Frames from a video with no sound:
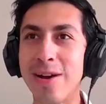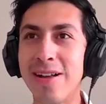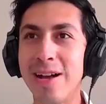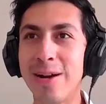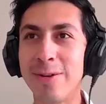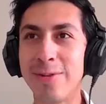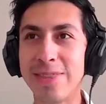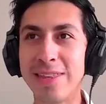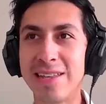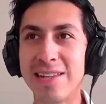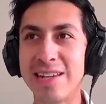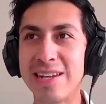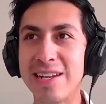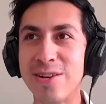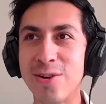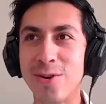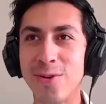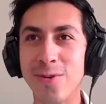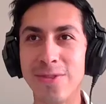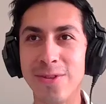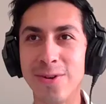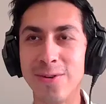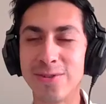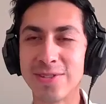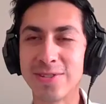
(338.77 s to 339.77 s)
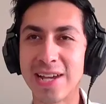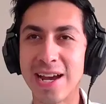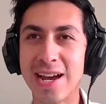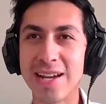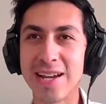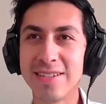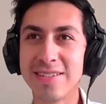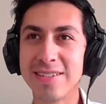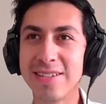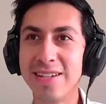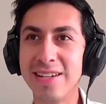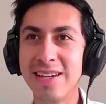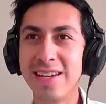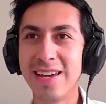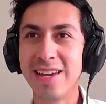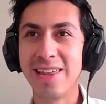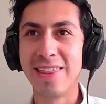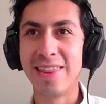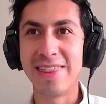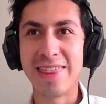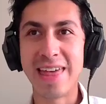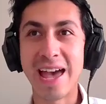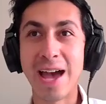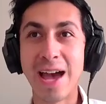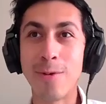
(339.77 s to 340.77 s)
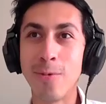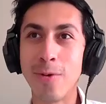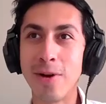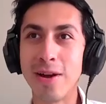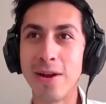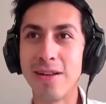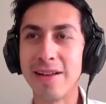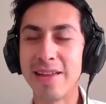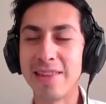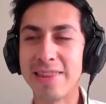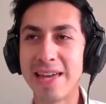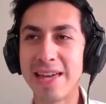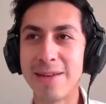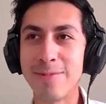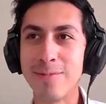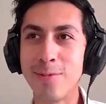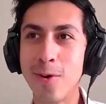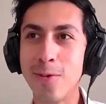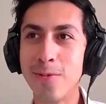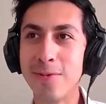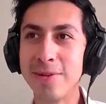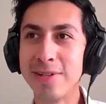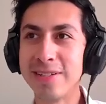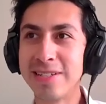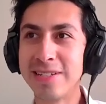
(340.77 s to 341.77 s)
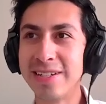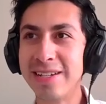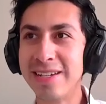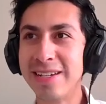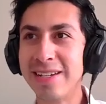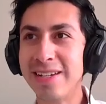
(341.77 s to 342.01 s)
I didn't know those guys that well at that moment.